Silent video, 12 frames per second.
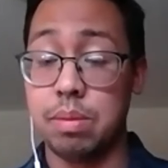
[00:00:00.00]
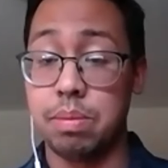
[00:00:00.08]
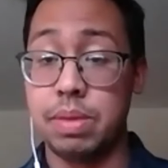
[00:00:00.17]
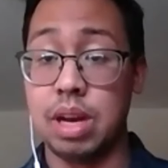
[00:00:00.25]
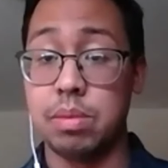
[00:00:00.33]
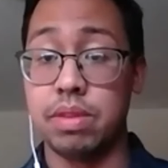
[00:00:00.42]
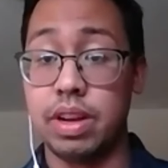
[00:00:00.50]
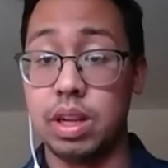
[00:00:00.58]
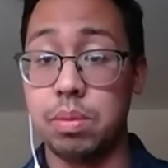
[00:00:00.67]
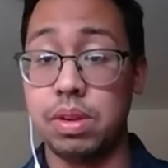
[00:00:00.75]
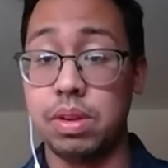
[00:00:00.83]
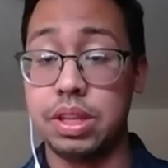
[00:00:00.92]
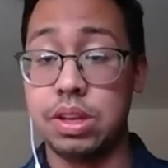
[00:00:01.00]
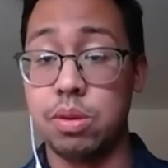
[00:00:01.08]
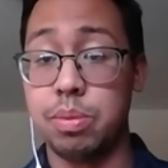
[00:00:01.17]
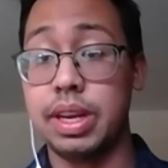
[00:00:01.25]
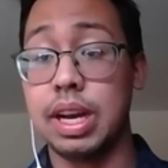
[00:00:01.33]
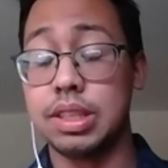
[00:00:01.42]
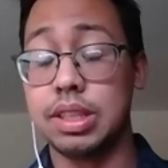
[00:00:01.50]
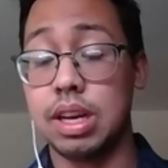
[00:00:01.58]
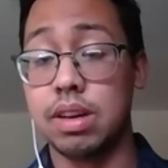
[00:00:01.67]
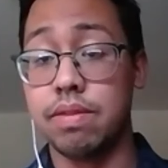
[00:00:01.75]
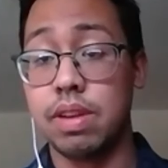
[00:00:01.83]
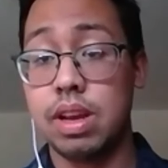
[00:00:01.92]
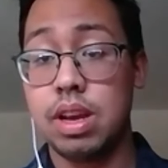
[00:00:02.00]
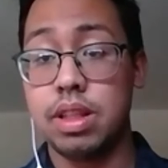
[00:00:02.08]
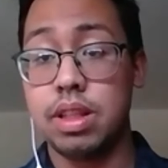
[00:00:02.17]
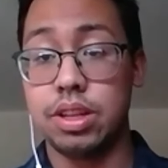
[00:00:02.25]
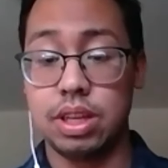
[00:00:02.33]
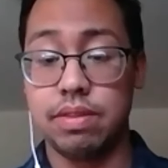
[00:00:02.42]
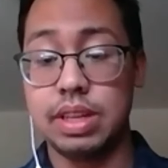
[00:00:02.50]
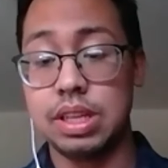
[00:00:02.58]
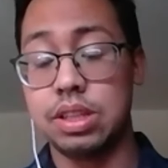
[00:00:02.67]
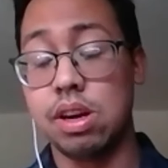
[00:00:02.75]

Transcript: become available to you because of the shift into